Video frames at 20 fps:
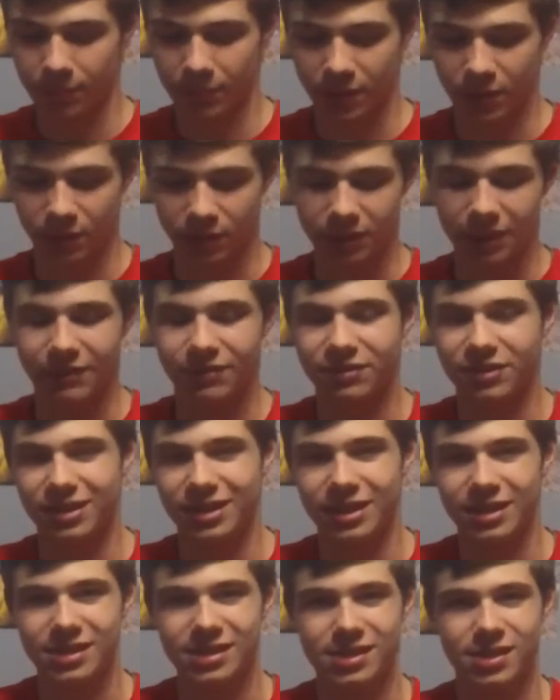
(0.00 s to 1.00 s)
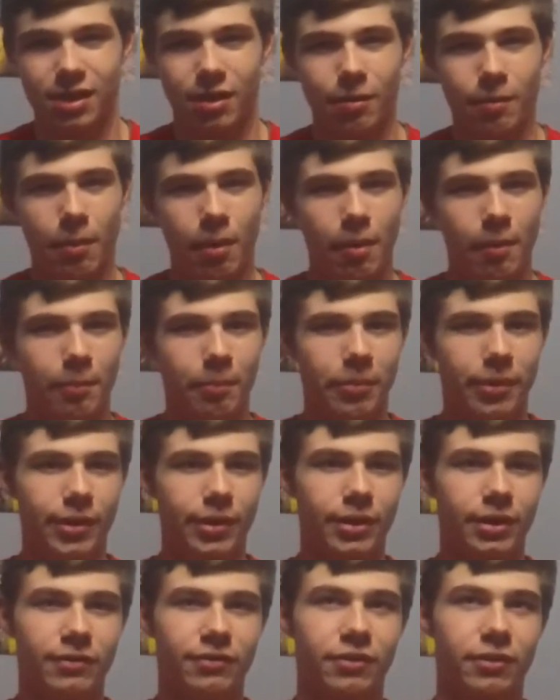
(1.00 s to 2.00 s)
There definitely is some,
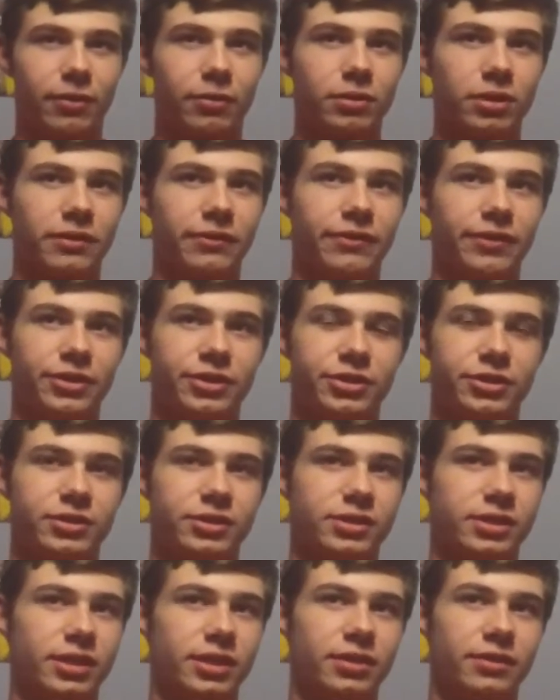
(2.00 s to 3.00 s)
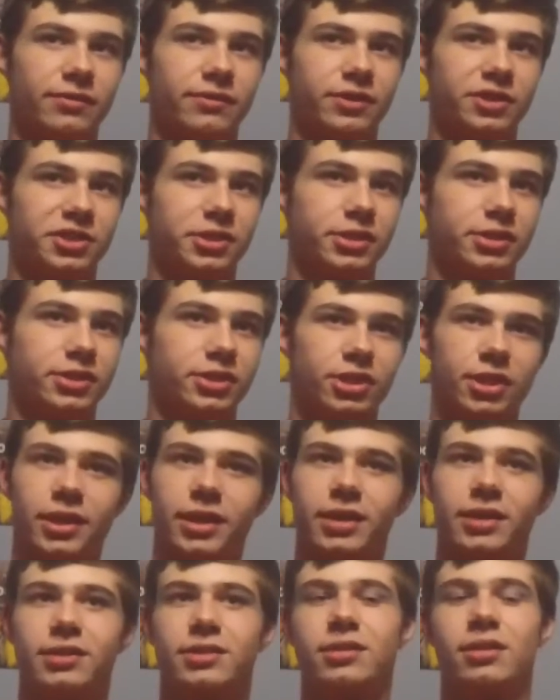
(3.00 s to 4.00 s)
but if you're only fishing, say you're fishing
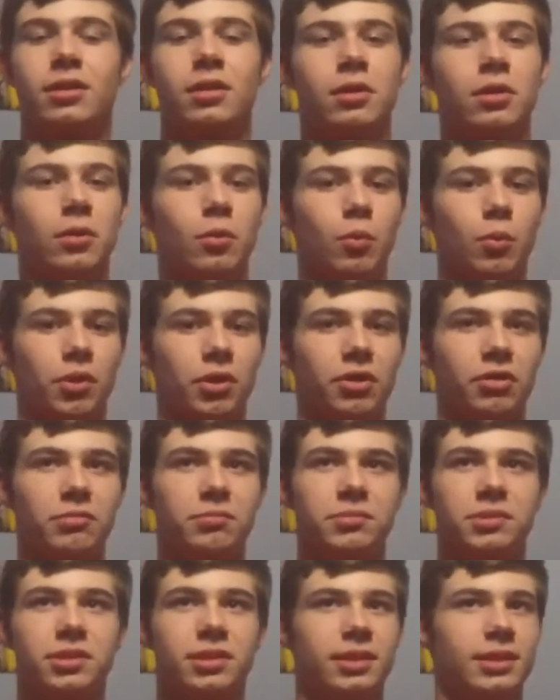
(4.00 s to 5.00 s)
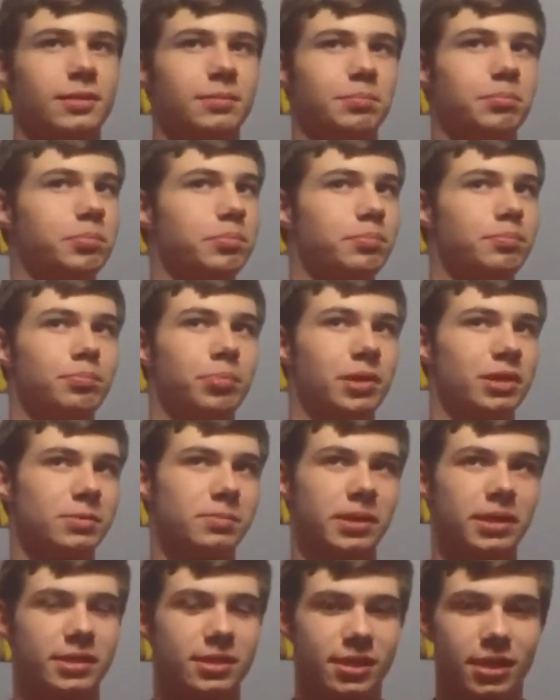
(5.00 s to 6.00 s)
jigs, worms, and
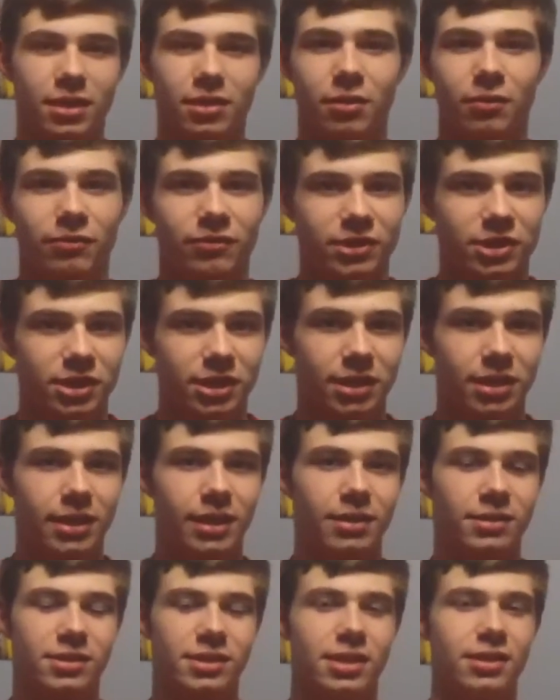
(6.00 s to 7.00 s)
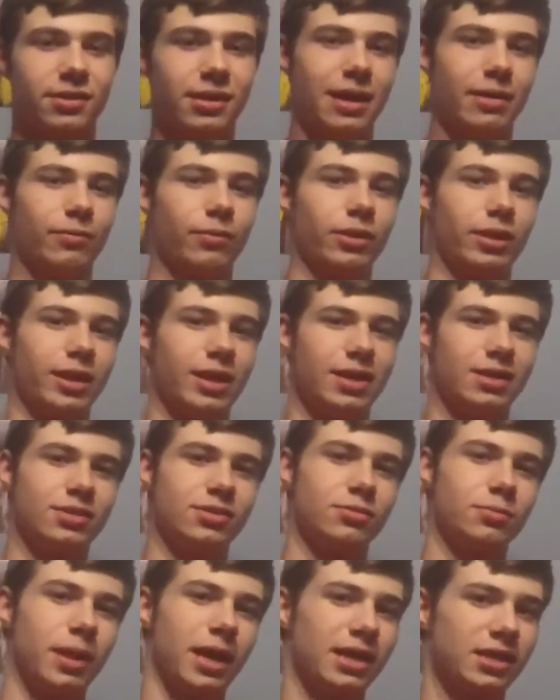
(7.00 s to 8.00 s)
buzzbaits, say you don't fish anything else, say you're not really
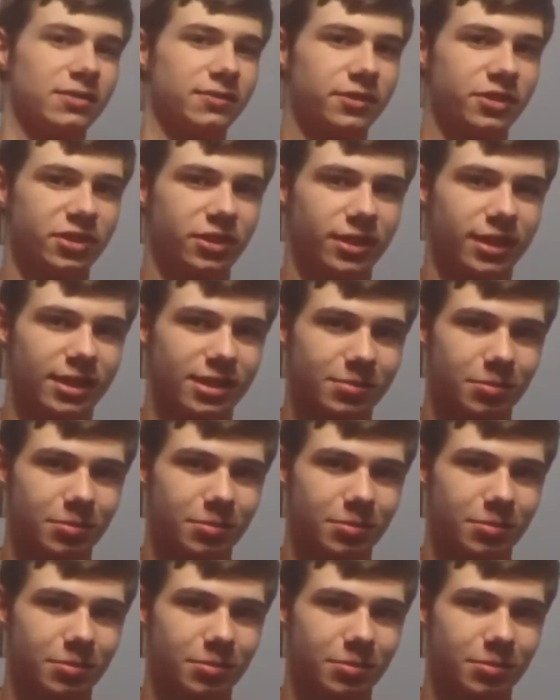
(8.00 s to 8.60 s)
into bass fishing as